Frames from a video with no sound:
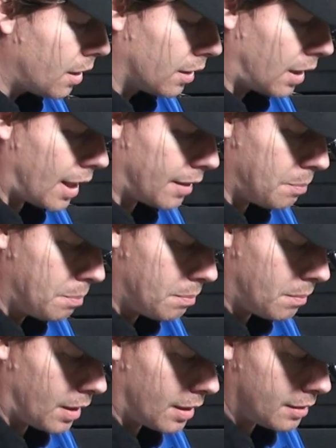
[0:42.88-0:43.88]
A lot
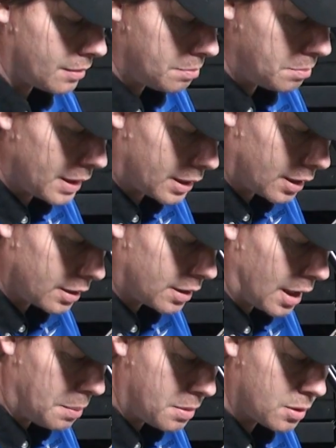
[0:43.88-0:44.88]
of
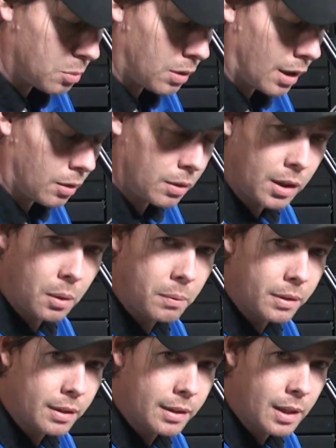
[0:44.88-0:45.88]
misconceptions. We're not going to
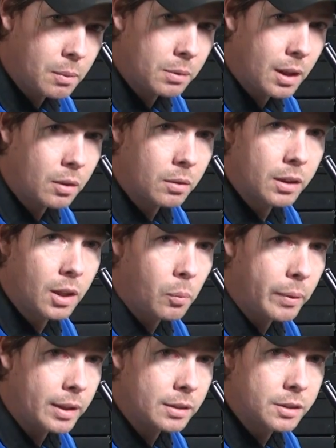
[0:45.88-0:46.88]
go into that. We're not going to
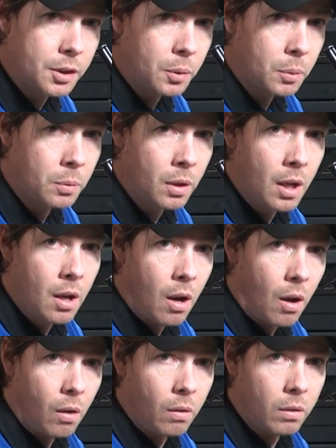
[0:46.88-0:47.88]
go into
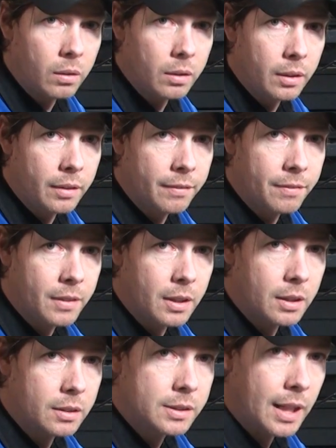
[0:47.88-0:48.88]
all of
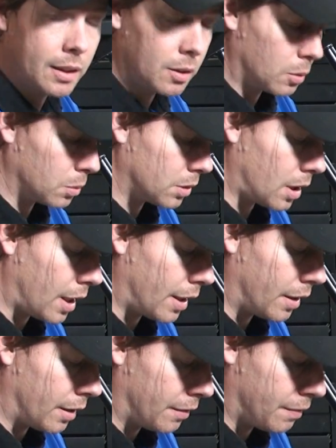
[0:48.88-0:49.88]
the technical
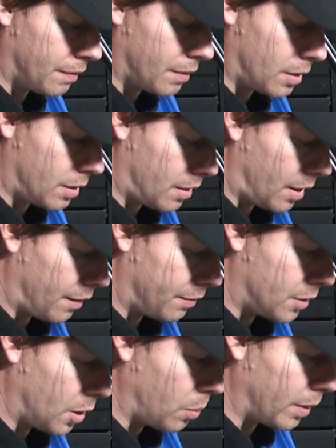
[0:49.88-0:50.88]
side
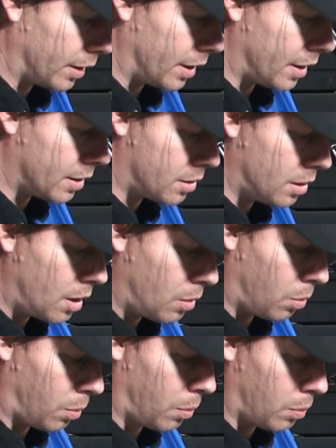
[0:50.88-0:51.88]
of doing this.
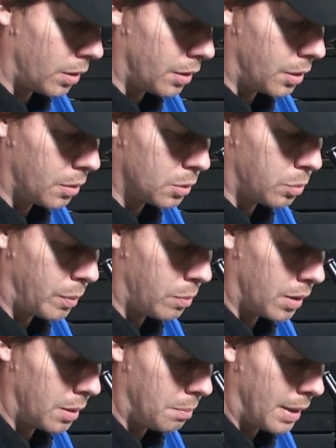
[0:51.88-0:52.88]
What we want to do is we
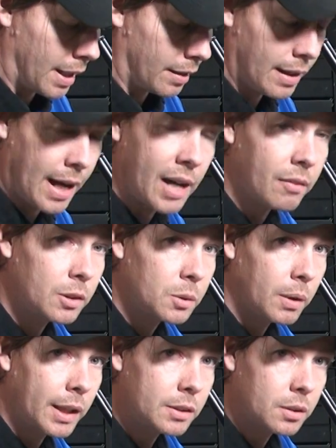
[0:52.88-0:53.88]
want to make the average
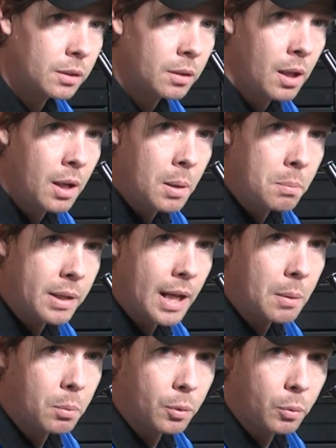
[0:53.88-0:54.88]
racer be
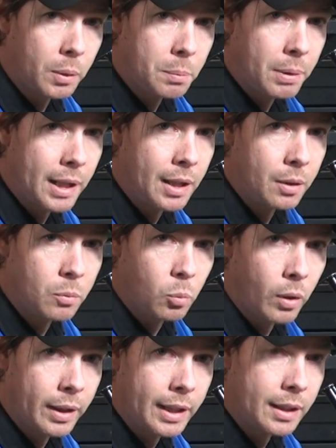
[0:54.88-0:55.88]
able to repeat
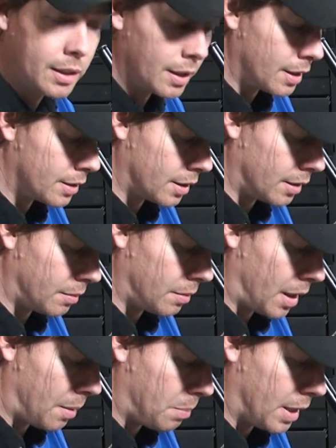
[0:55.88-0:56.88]
what he does
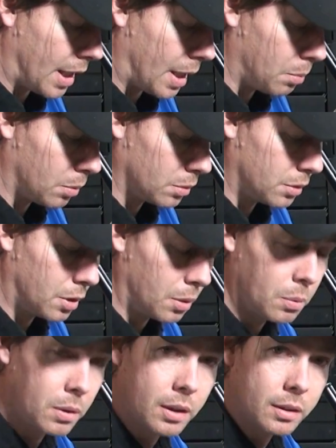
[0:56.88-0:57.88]
and be able
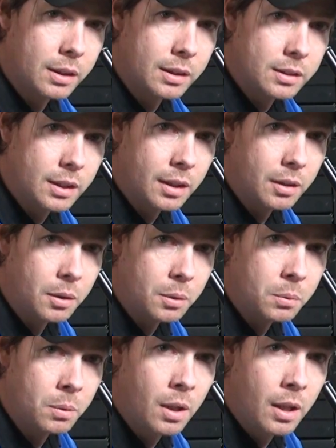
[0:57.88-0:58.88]
to
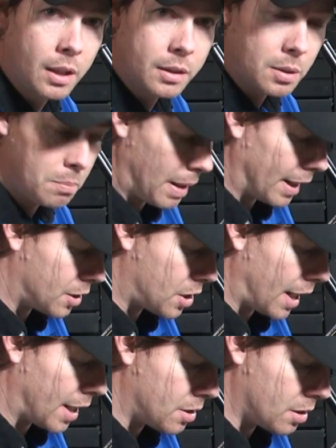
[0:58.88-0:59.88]
continue to make
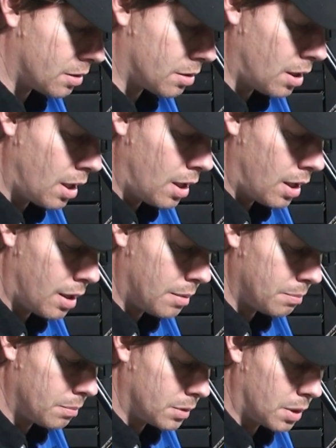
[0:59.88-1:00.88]
changes
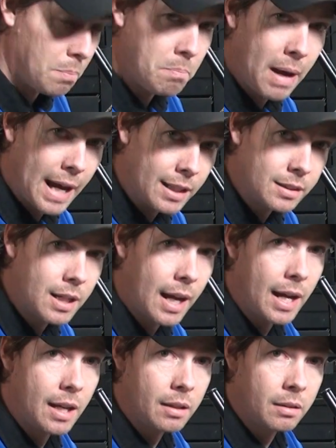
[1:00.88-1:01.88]
to
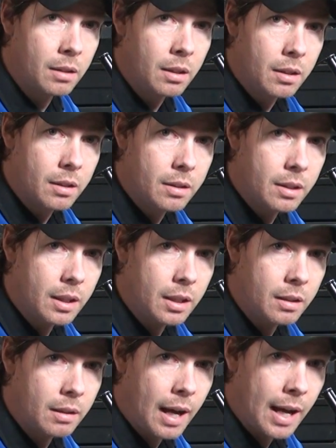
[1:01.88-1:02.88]
maintain
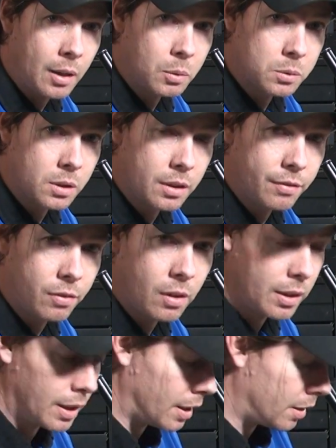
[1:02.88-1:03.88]
the angles in the
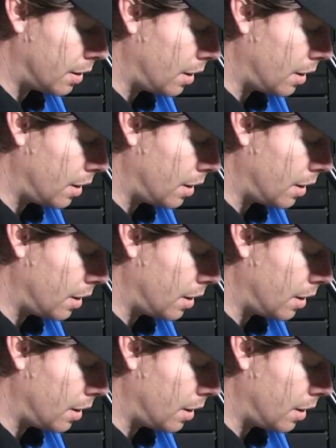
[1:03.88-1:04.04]
front end